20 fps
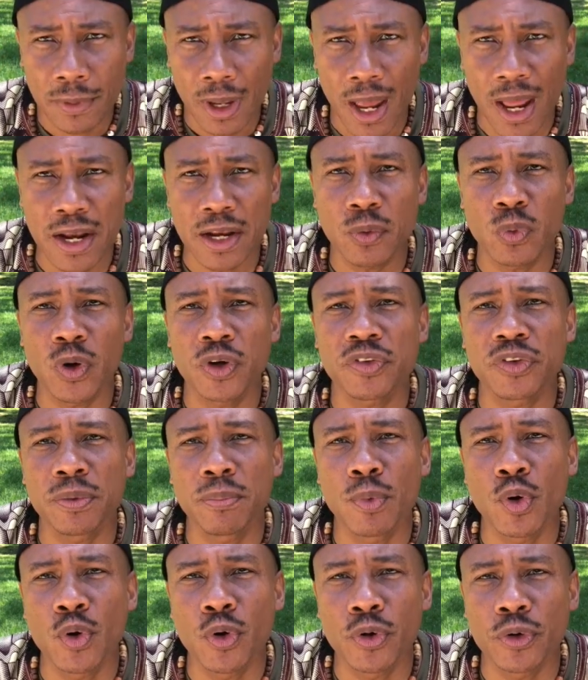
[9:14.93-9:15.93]
And it was the
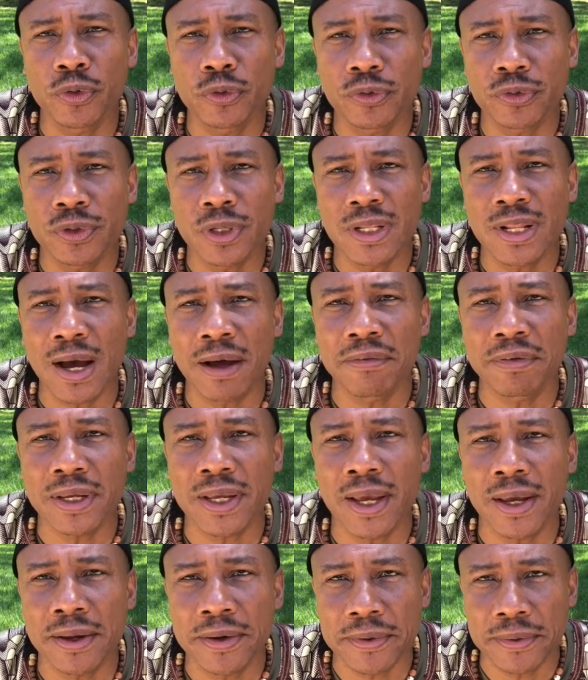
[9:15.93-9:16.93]
Moors, the
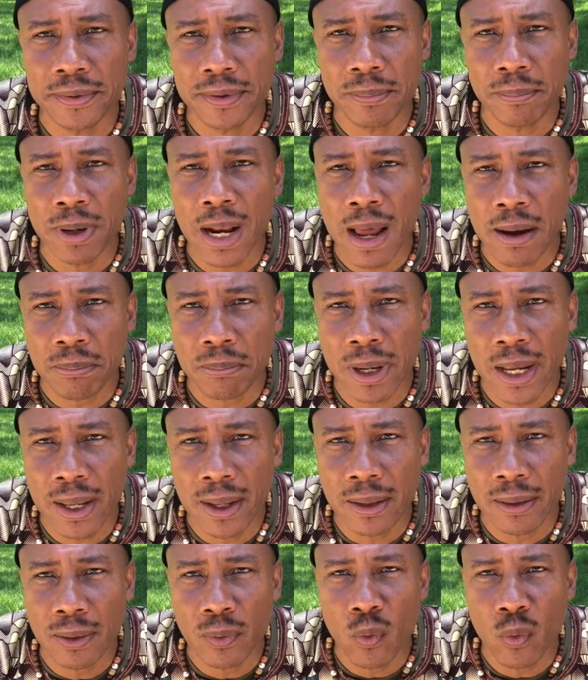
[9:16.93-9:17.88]
navigator, the black man,